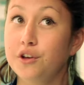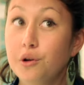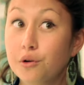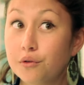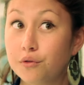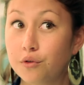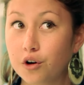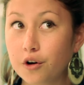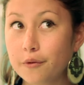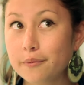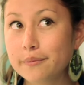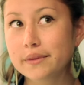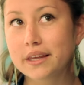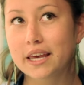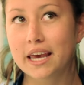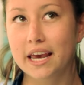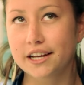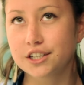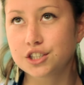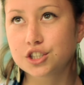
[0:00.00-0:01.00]
She is
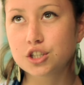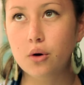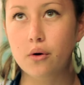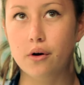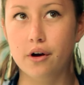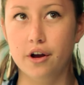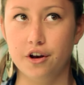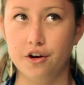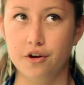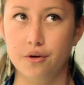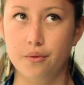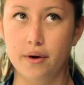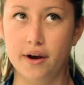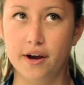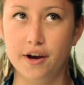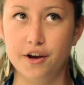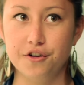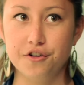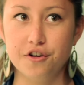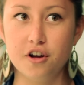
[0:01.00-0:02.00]
neglected to remove
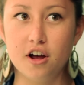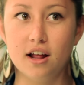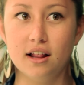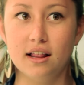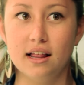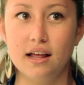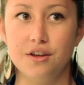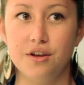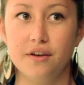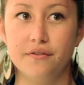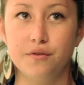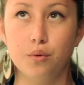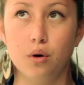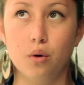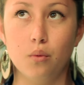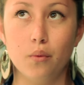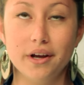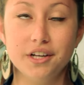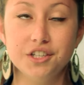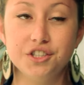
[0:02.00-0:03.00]
jewelry and nail
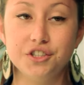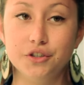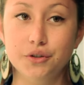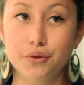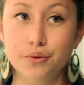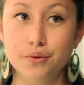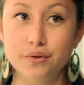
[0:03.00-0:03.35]
polish according